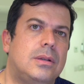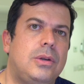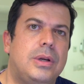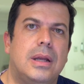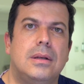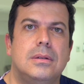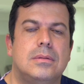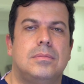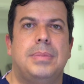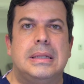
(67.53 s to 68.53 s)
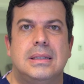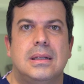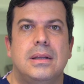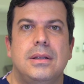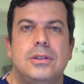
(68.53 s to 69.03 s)
You can
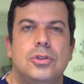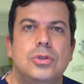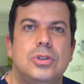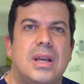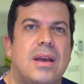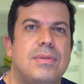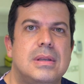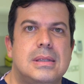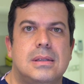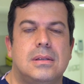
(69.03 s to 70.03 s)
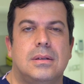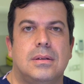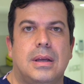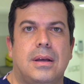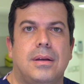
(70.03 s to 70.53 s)
basically choose to have this
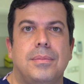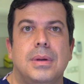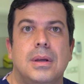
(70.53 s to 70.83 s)
um,